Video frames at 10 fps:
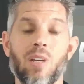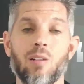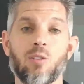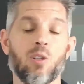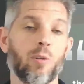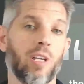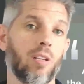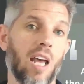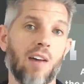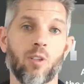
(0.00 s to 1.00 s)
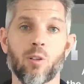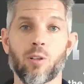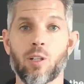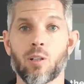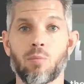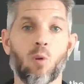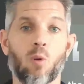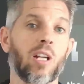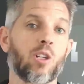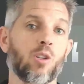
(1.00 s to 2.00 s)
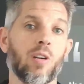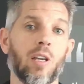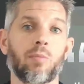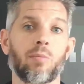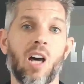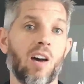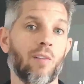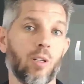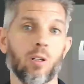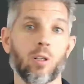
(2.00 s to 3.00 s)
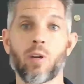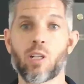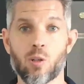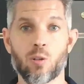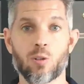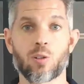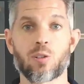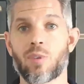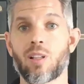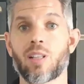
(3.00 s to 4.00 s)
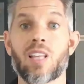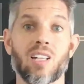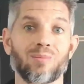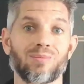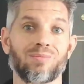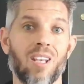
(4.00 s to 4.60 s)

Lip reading: mean doing it after your morning drink, coffee or green juice or something like that.